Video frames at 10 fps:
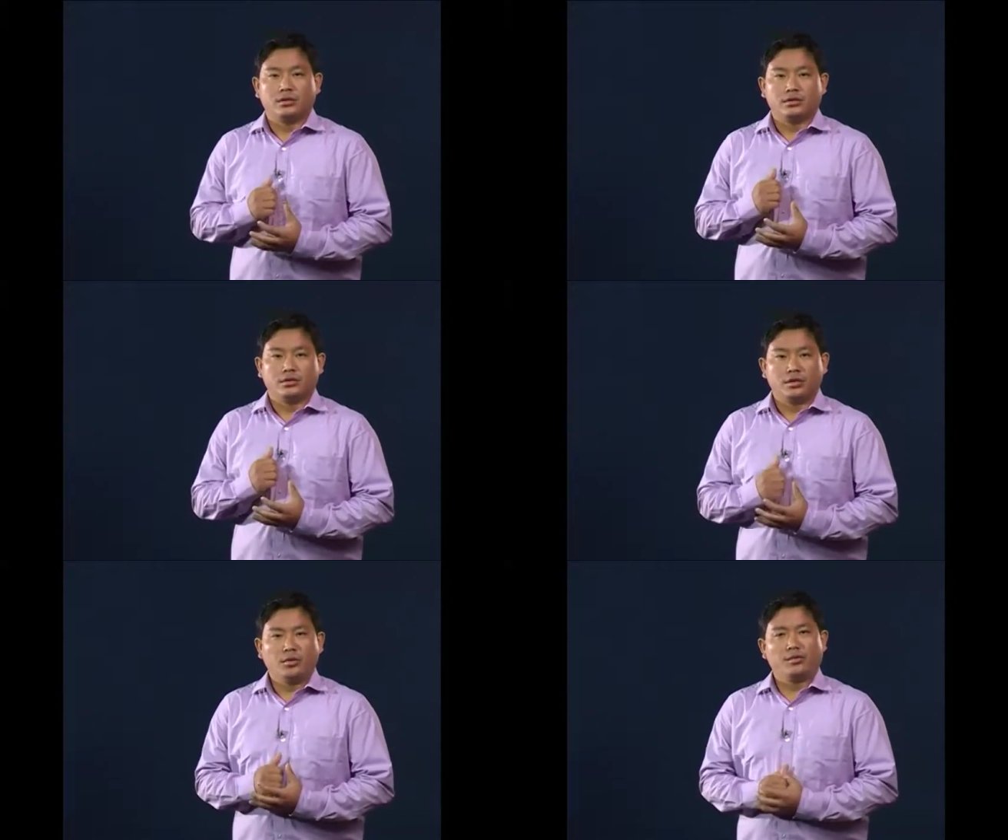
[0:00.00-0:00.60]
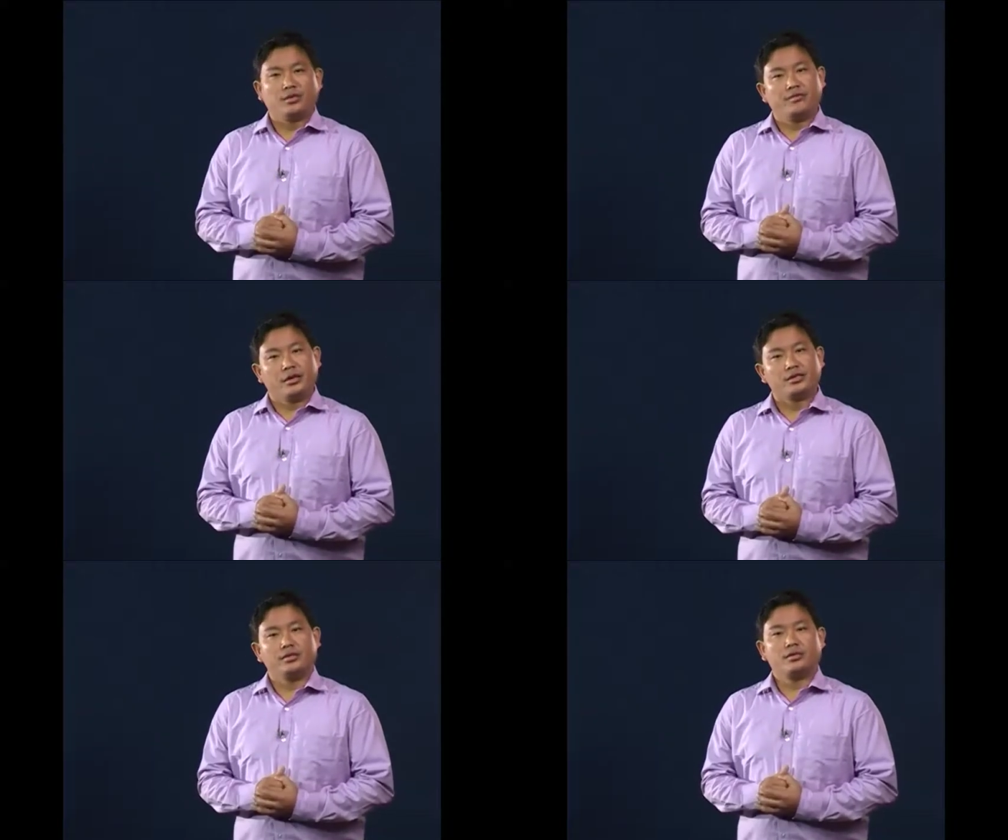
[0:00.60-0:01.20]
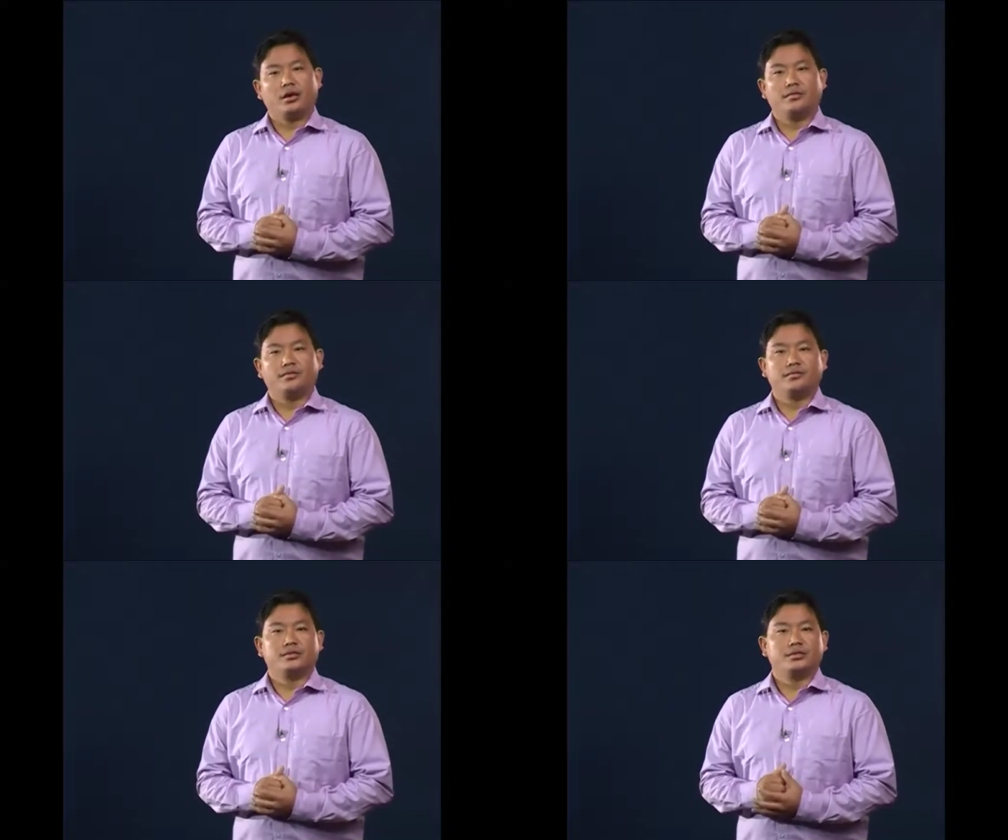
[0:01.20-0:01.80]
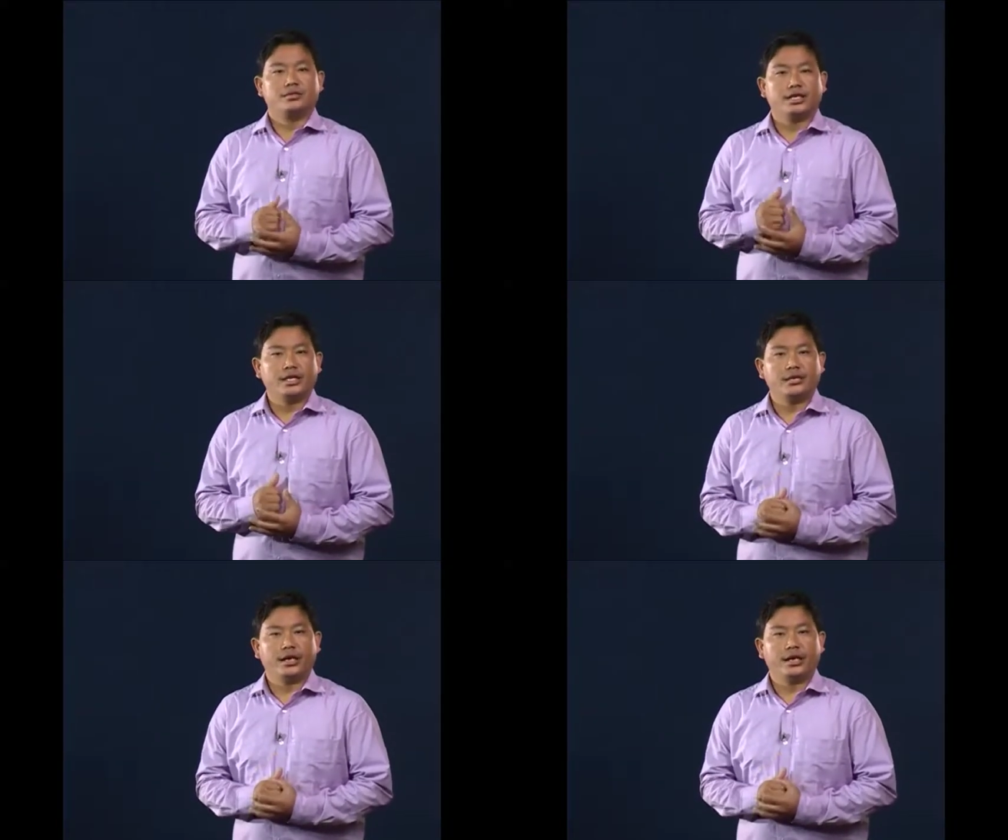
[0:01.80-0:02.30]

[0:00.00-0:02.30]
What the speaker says: Some of the functions of State